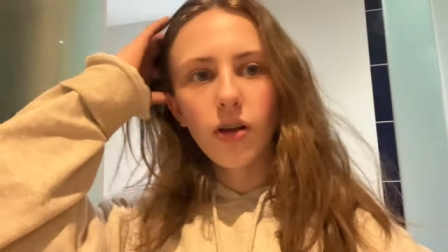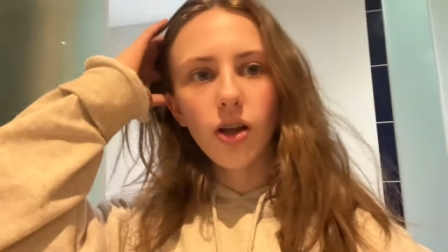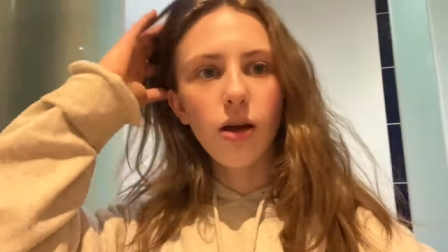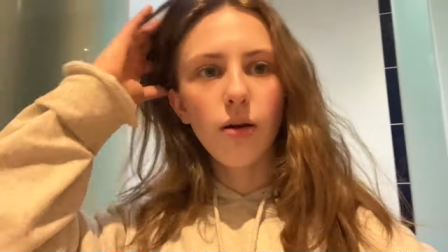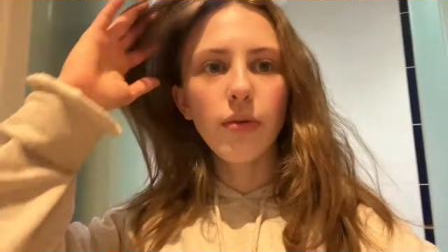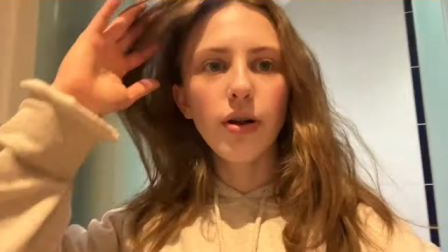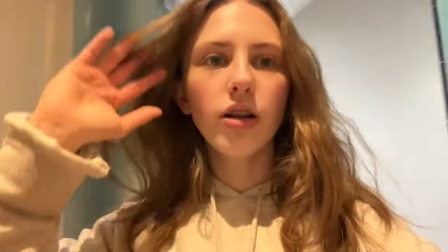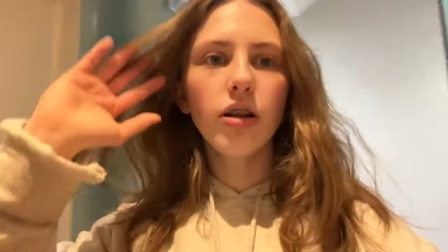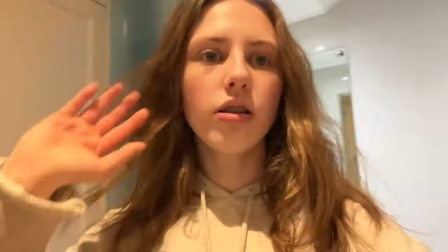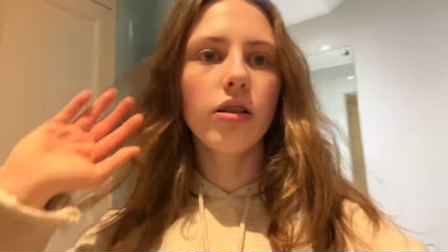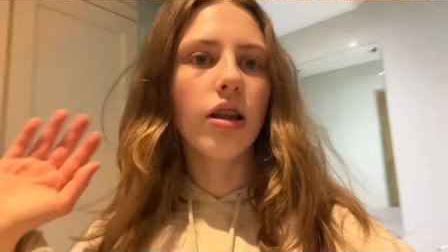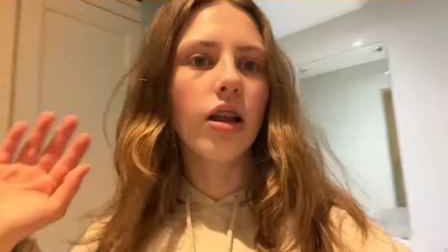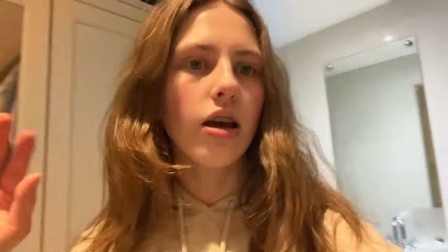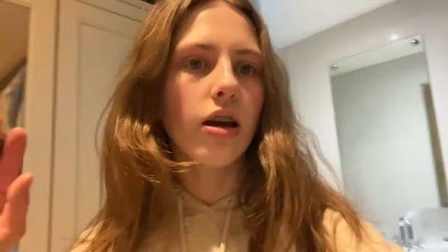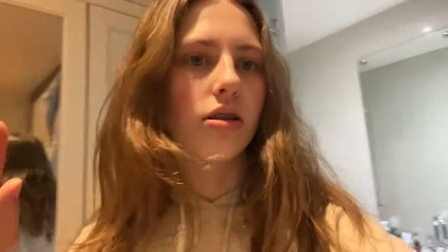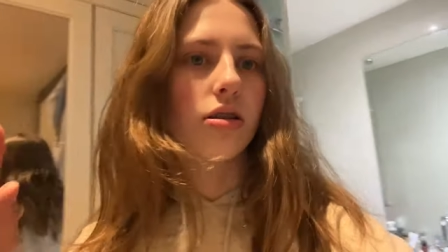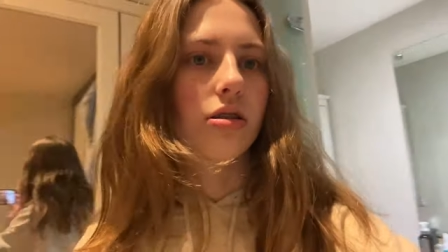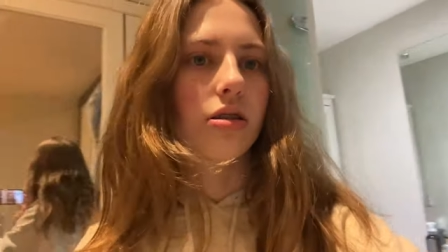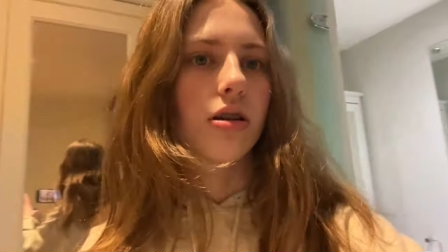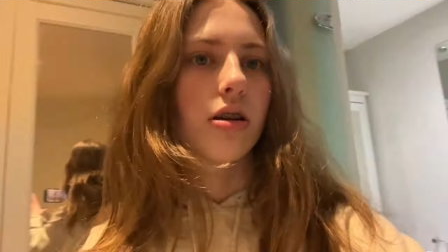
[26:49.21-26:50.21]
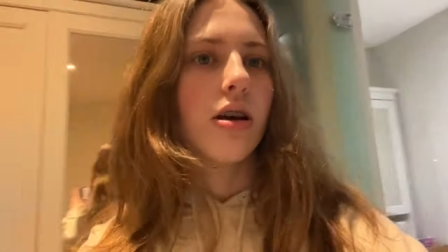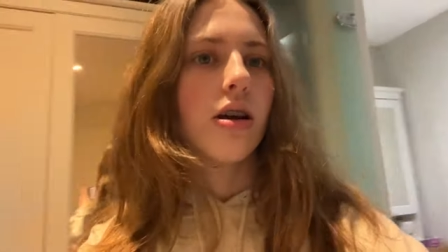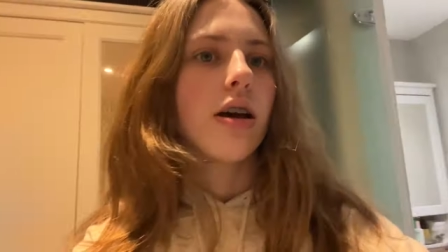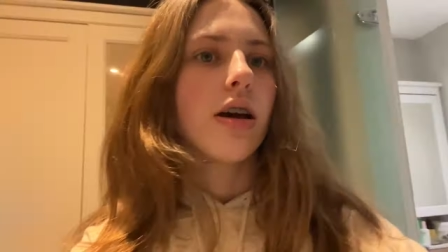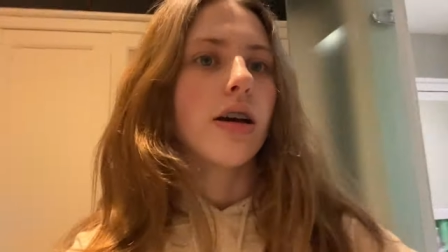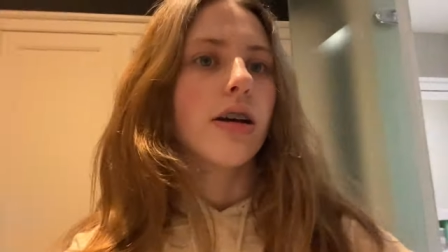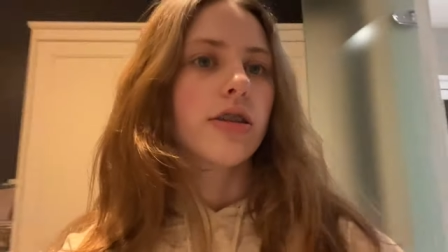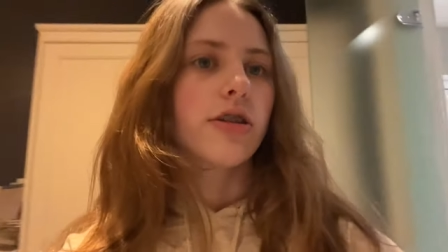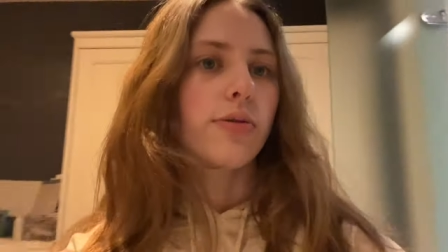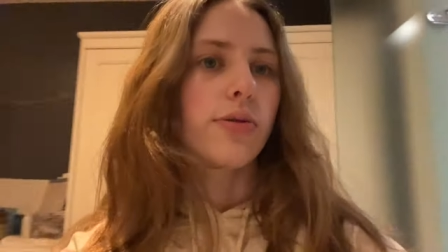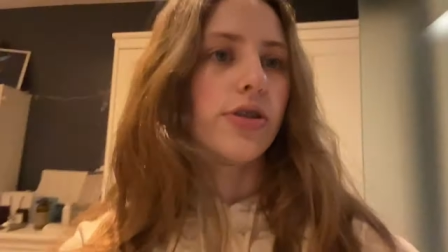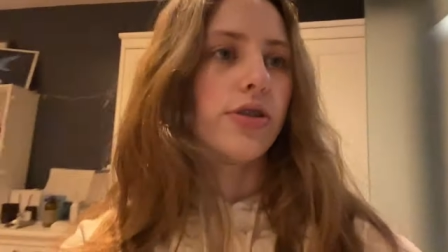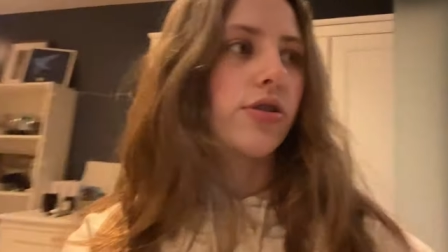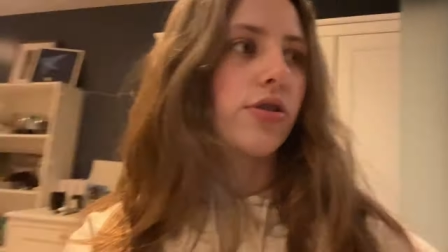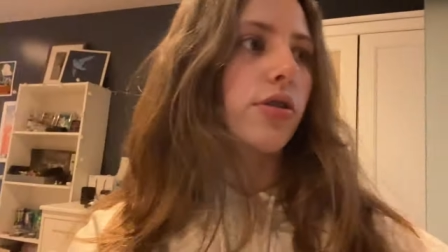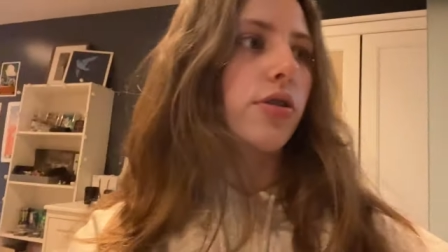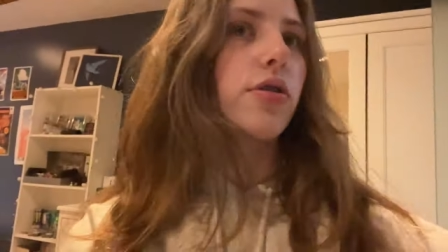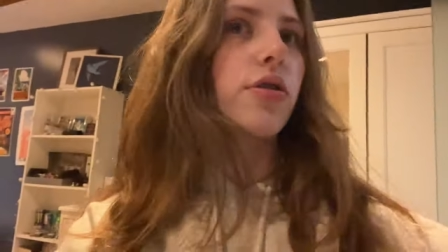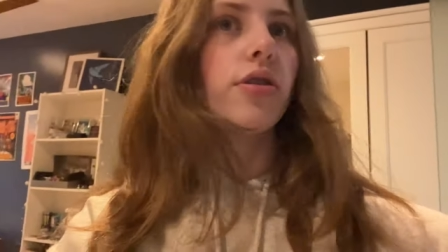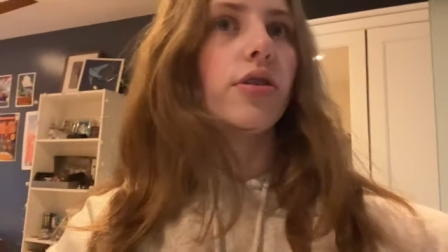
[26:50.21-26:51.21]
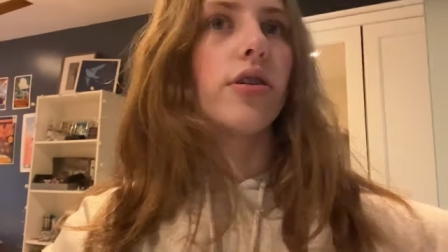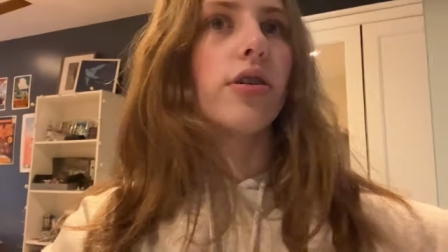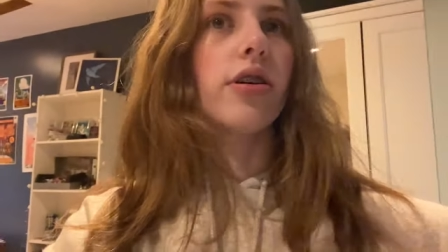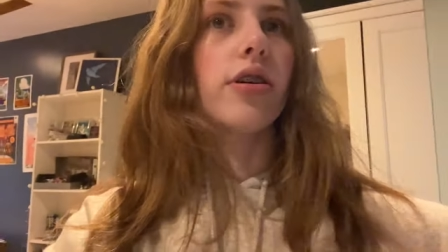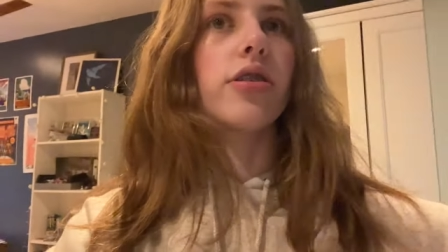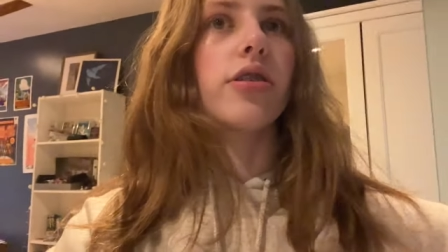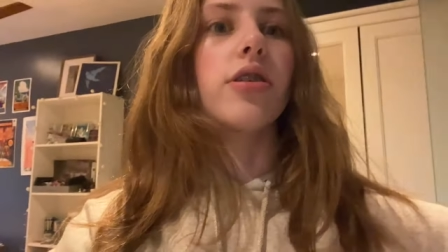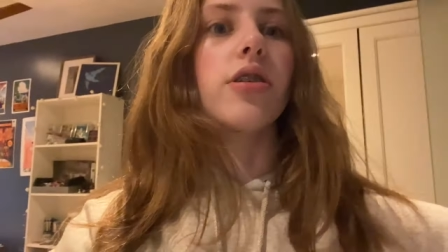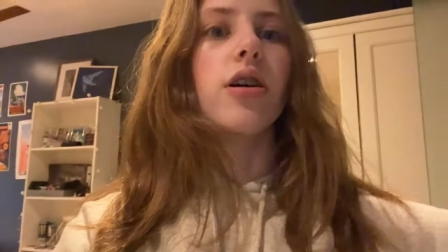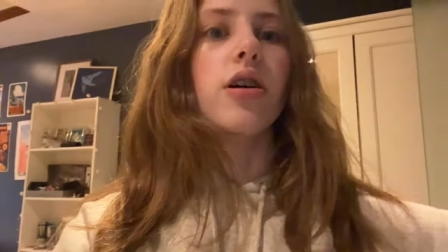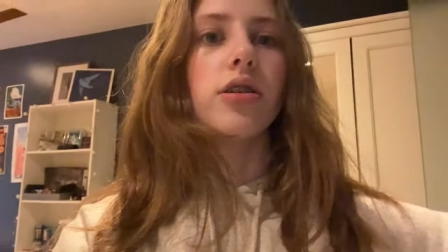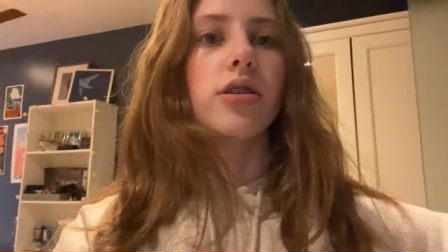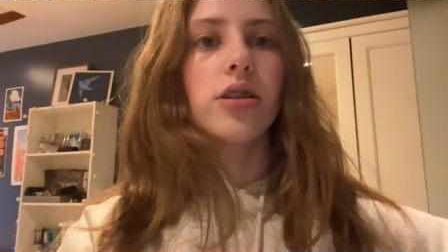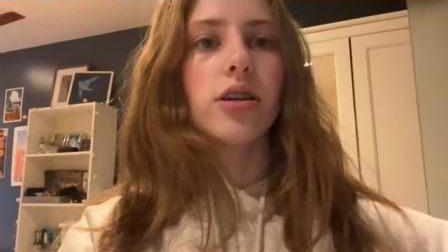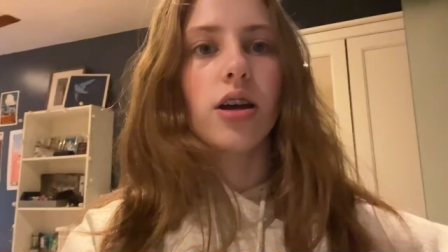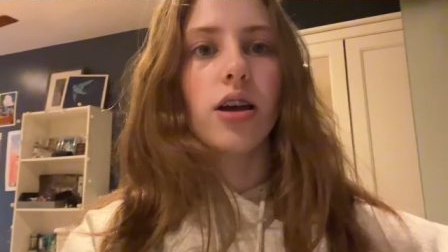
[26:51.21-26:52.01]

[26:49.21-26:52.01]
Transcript: I'm a little late, so I was at the yard.